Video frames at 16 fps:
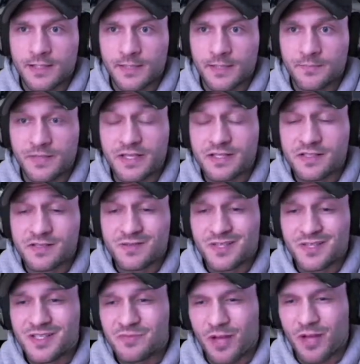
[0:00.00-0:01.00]

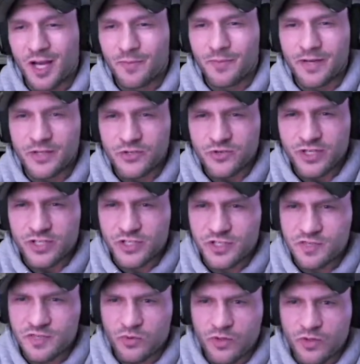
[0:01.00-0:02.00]
His block penetration
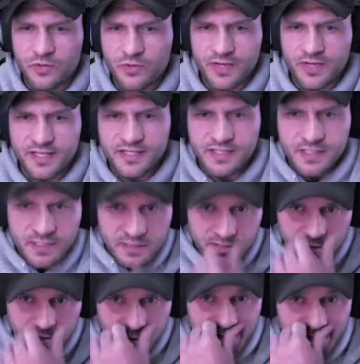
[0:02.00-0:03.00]
is pretty crazy.
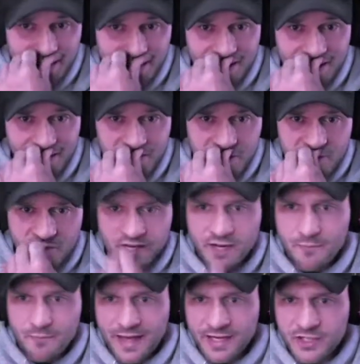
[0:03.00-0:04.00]
So here I'm just trying to
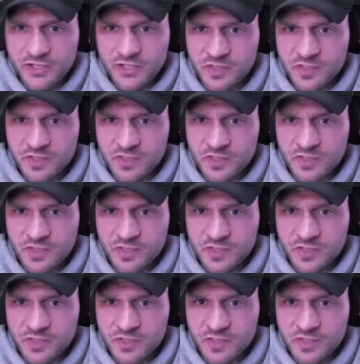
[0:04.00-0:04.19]
manage his